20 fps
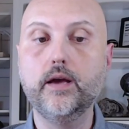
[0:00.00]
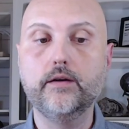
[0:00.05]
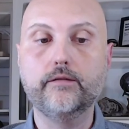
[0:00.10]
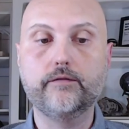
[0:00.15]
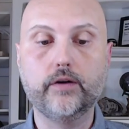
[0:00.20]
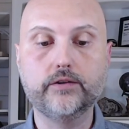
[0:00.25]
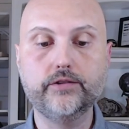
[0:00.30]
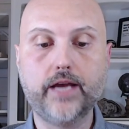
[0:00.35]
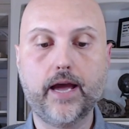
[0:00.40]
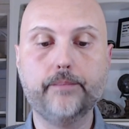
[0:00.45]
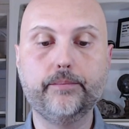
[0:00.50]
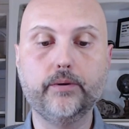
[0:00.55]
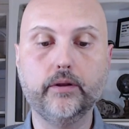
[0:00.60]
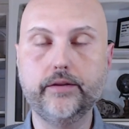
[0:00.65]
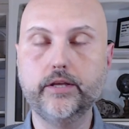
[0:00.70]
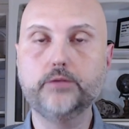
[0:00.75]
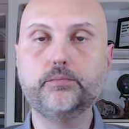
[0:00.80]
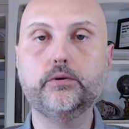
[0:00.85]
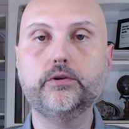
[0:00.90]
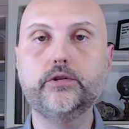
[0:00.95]
for example, in
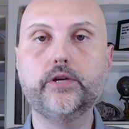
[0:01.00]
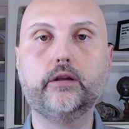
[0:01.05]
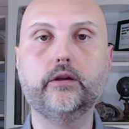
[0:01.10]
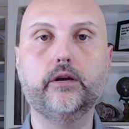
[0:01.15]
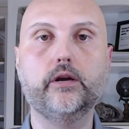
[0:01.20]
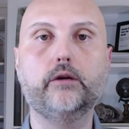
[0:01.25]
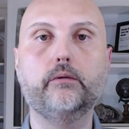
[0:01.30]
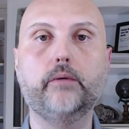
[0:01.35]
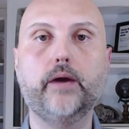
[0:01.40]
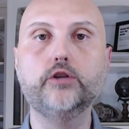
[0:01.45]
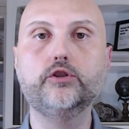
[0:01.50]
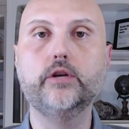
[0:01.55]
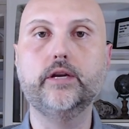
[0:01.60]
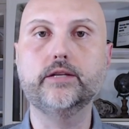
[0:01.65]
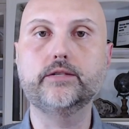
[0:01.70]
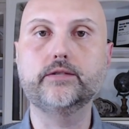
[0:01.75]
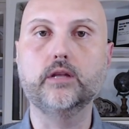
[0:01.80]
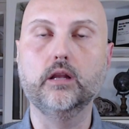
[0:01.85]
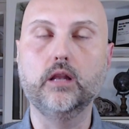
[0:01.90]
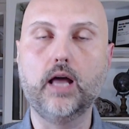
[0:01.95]
this particular iteration,
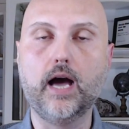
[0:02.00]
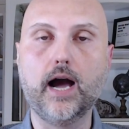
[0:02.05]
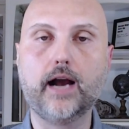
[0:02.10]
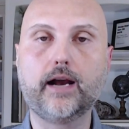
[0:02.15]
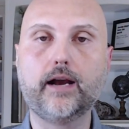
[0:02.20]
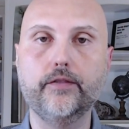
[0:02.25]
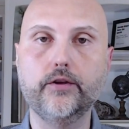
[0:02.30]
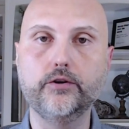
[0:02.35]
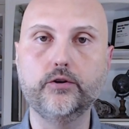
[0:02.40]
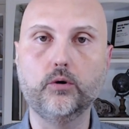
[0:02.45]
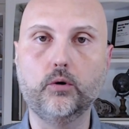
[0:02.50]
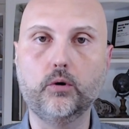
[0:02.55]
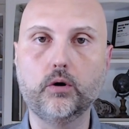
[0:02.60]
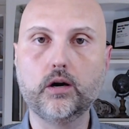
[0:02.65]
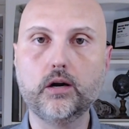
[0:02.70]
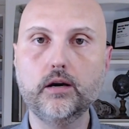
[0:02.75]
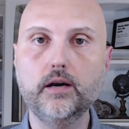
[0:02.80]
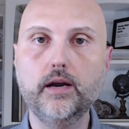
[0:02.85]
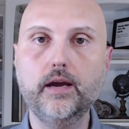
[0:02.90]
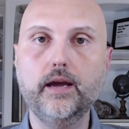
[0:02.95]
it's the lock on the
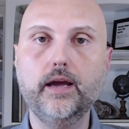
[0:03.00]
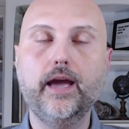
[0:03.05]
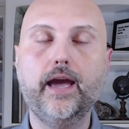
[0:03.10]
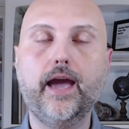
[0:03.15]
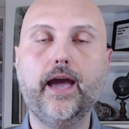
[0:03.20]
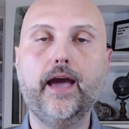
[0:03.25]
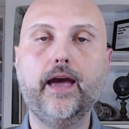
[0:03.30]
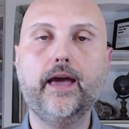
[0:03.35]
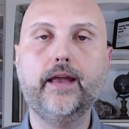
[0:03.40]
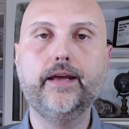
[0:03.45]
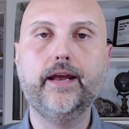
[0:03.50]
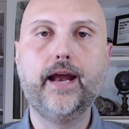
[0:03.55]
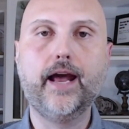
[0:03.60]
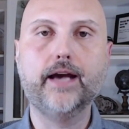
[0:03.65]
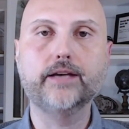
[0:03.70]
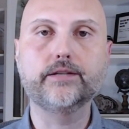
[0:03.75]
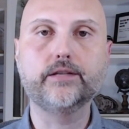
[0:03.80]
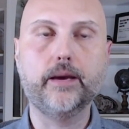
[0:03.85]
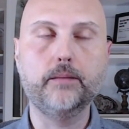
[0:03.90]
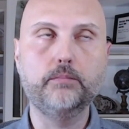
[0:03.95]
door, and it
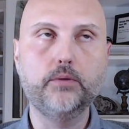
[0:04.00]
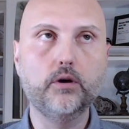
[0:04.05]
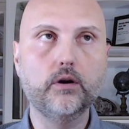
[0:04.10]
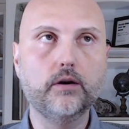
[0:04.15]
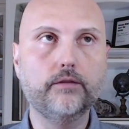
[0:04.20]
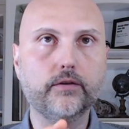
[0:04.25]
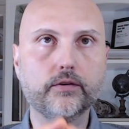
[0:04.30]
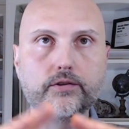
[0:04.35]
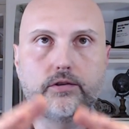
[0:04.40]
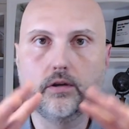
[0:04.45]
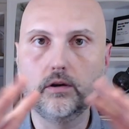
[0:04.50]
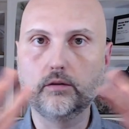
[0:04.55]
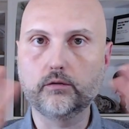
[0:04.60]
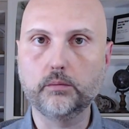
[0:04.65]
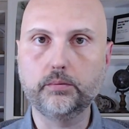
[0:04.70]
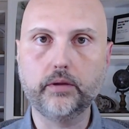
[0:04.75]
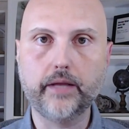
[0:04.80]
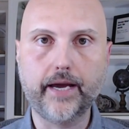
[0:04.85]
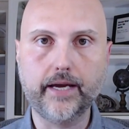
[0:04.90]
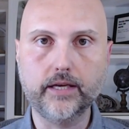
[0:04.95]
has a beautiful silver
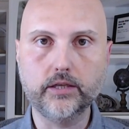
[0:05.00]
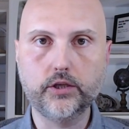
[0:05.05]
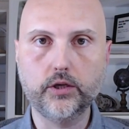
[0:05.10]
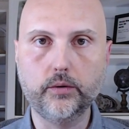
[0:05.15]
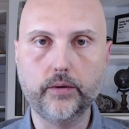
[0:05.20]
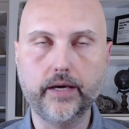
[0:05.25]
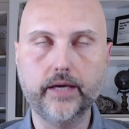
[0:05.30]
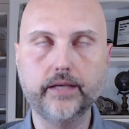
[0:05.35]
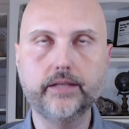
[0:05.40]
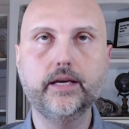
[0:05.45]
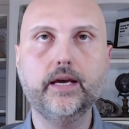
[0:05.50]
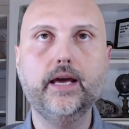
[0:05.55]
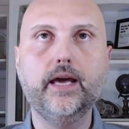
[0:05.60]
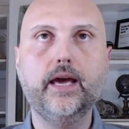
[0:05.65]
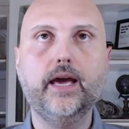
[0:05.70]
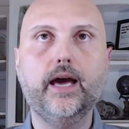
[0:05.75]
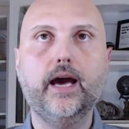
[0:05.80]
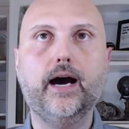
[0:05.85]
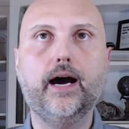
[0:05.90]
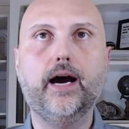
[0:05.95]
plate to it.
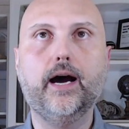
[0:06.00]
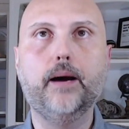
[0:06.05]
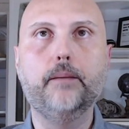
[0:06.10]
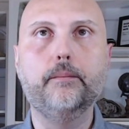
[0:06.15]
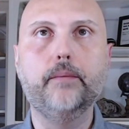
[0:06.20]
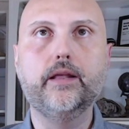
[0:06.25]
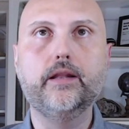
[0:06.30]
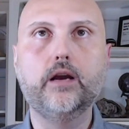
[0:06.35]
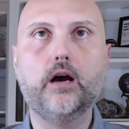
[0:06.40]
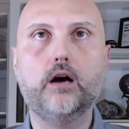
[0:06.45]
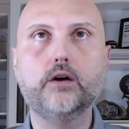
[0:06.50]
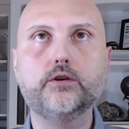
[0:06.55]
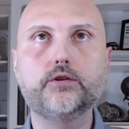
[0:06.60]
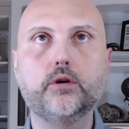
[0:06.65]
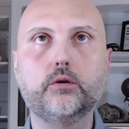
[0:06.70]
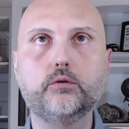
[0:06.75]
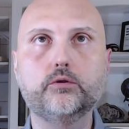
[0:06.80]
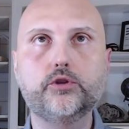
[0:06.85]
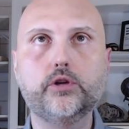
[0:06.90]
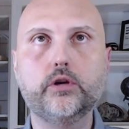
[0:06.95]
Um, it
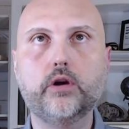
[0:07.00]
also, she